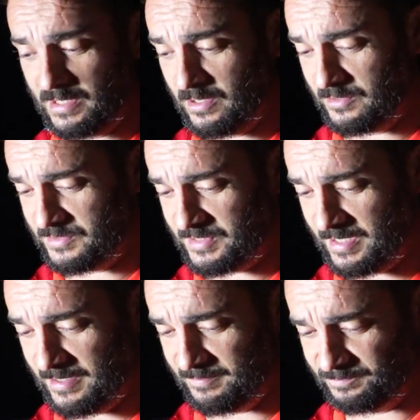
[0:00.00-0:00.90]
because
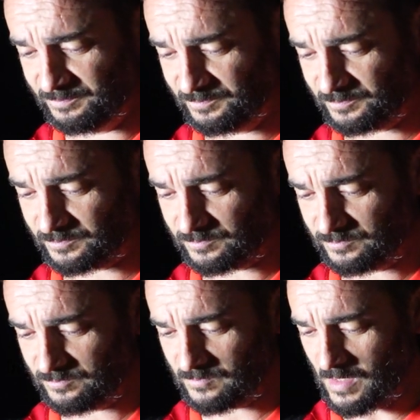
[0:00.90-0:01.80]
um,
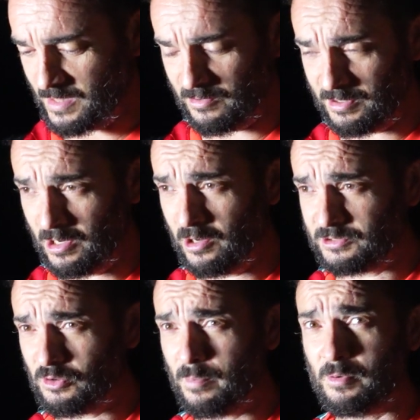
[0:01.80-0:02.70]
they're in a lot of
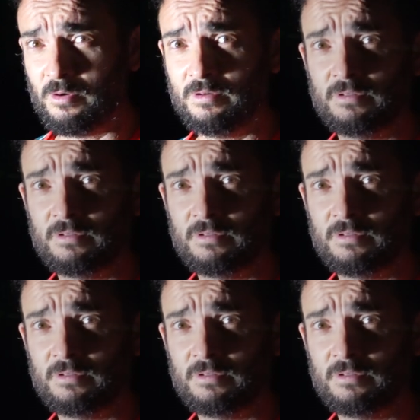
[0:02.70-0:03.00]
trouble.